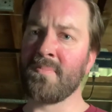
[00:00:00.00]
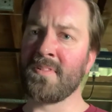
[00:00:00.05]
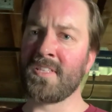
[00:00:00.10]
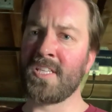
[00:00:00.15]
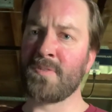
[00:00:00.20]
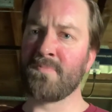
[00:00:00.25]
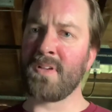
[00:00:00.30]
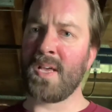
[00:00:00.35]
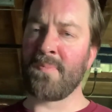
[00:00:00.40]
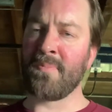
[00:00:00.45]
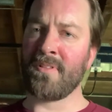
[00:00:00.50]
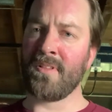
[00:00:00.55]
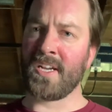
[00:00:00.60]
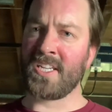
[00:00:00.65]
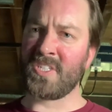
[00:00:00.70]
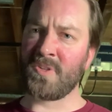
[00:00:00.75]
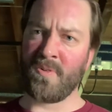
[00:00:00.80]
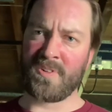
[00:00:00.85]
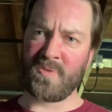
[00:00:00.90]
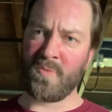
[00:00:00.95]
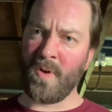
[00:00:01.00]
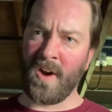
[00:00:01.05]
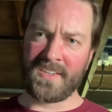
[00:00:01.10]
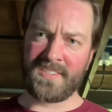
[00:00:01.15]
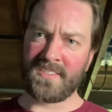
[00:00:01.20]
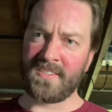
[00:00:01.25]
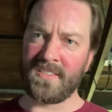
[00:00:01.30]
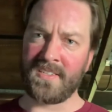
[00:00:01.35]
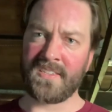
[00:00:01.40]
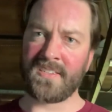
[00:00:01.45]
these people like George
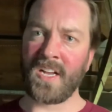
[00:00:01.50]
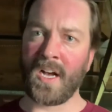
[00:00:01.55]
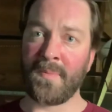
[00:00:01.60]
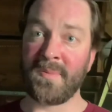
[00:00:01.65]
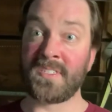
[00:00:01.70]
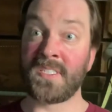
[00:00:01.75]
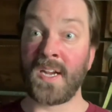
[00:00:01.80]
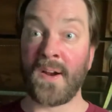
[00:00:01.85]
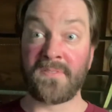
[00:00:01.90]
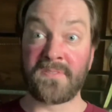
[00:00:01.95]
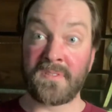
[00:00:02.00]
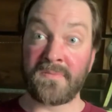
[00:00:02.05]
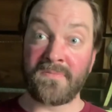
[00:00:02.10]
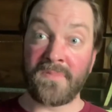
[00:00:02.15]
Washington and Thomas Jefferson,